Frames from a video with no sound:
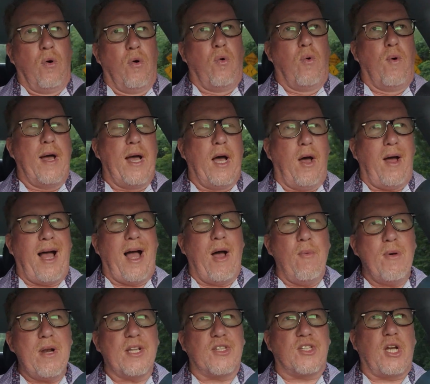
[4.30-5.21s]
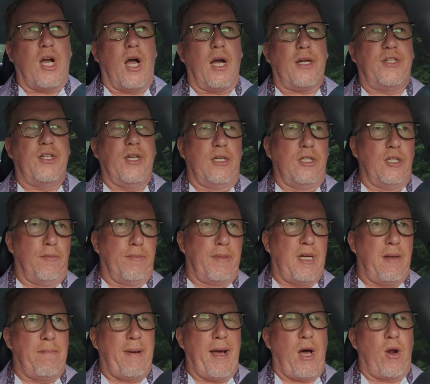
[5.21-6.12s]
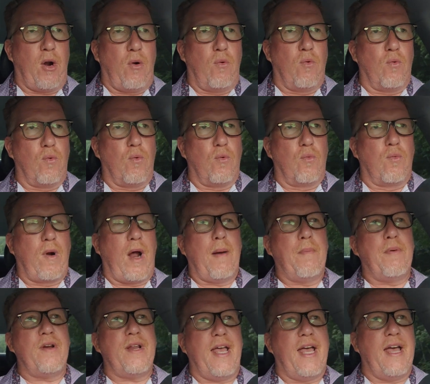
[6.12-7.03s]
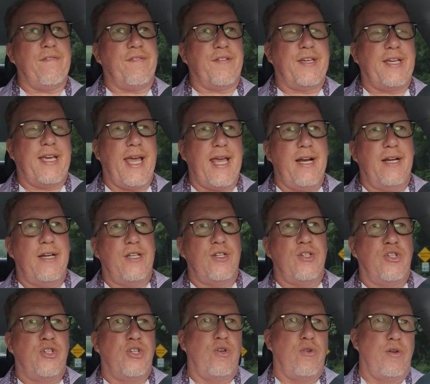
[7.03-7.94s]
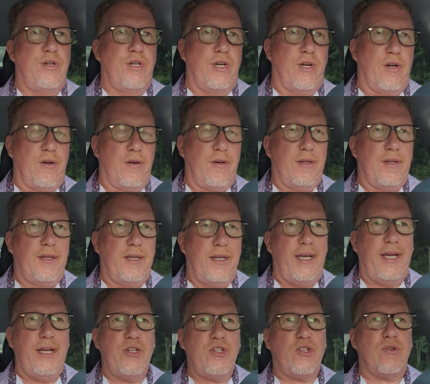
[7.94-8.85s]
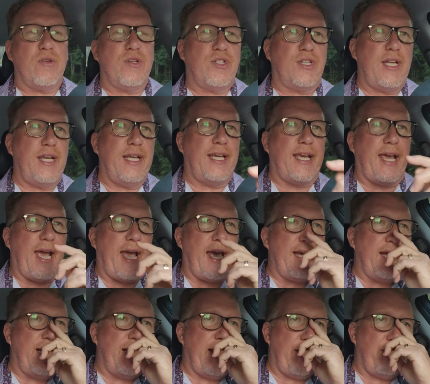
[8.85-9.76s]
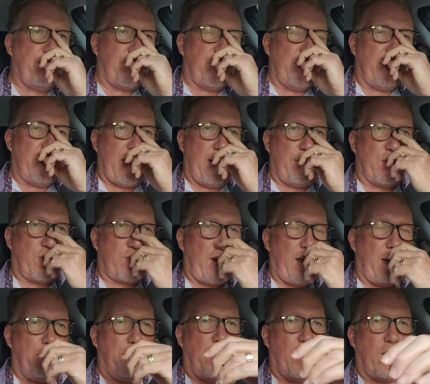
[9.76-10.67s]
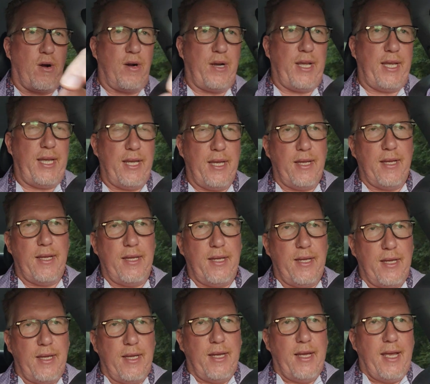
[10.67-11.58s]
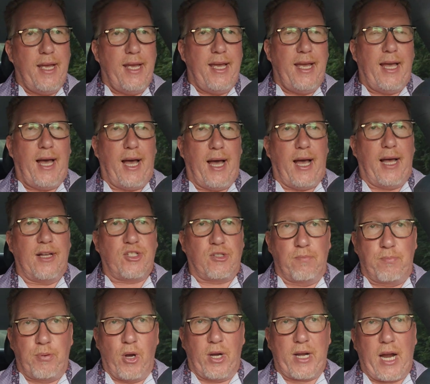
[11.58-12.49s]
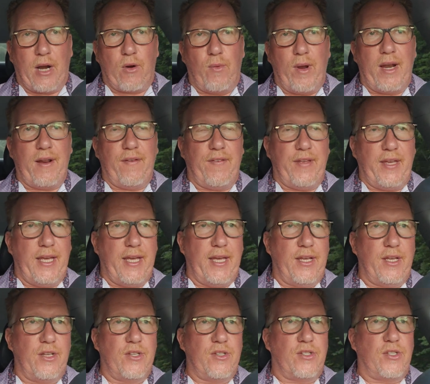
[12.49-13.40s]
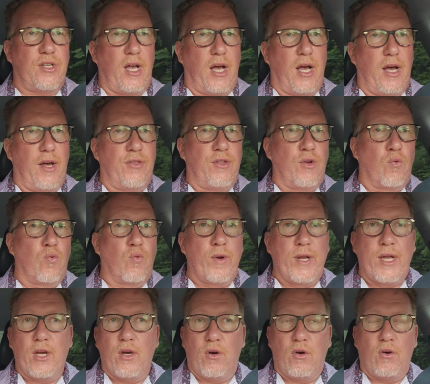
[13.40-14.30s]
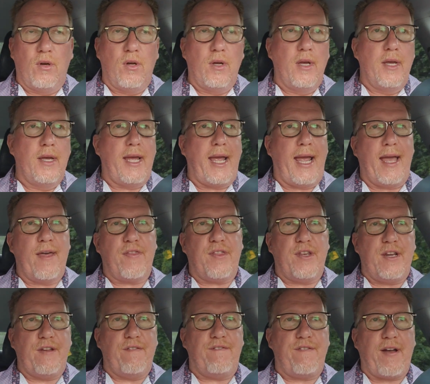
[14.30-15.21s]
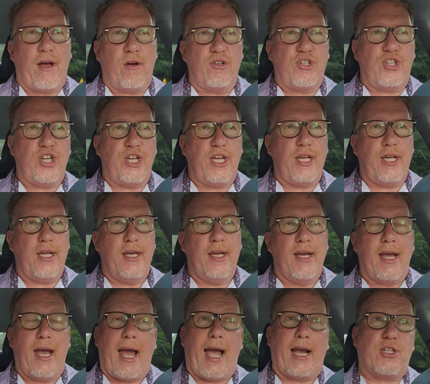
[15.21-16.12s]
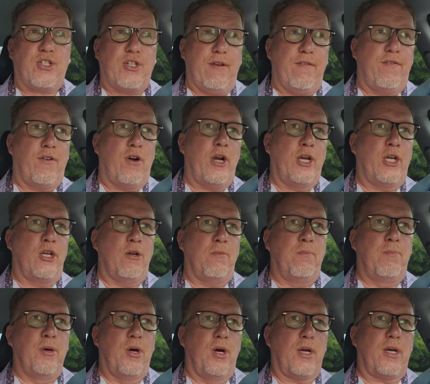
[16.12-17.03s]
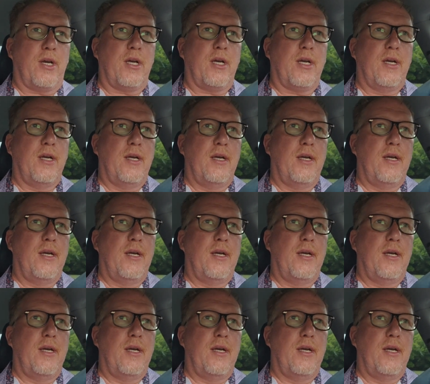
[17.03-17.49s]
Well, I want to talk to you a little bit about Robert F. Kennedy Jr. Interesting candidate for the Democrat Party. It's a book I read of his, The Real Anthony Fauci. Actually, a very good book.